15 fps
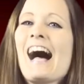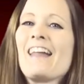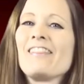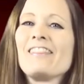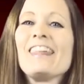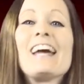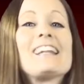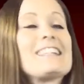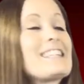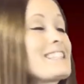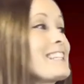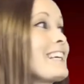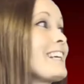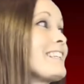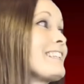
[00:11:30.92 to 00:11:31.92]
and then
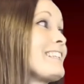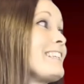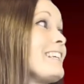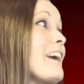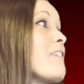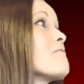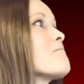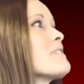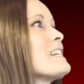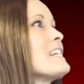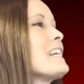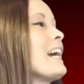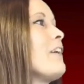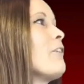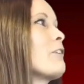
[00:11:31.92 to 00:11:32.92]
secondly
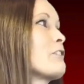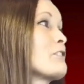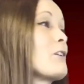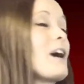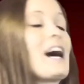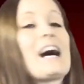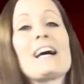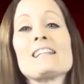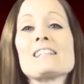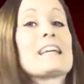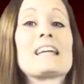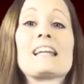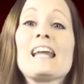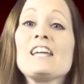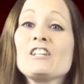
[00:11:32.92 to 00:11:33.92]
we also had
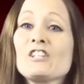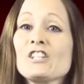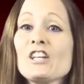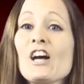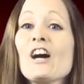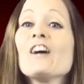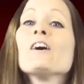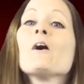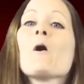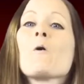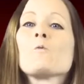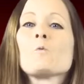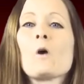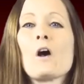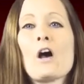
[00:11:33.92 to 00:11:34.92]
Glacier
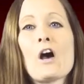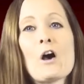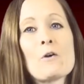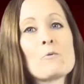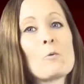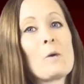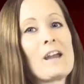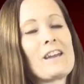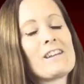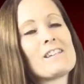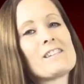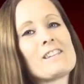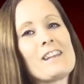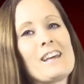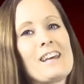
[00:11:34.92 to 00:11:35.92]
uh,
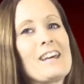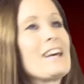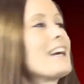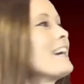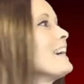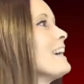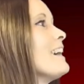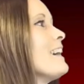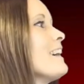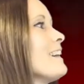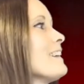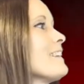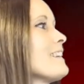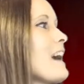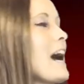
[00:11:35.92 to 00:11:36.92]
with uh,
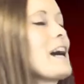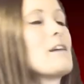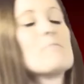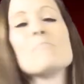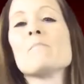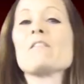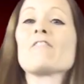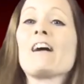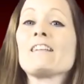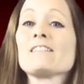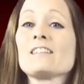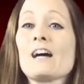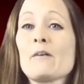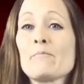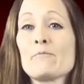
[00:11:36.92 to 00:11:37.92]

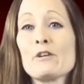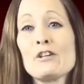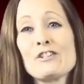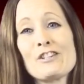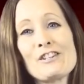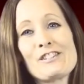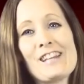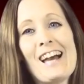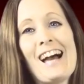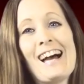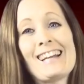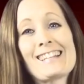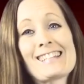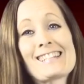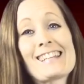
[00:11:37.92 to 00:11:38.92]
Miranda Bridges
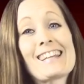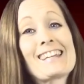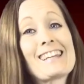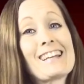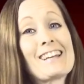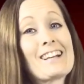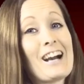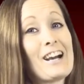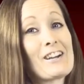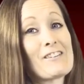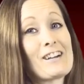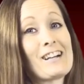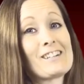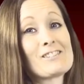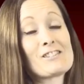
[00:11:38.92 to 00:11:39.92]
and
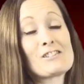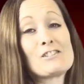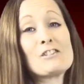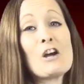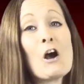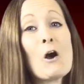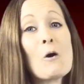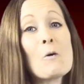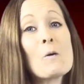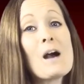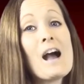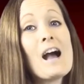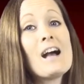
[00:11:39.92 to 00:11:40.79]
Kyra Snow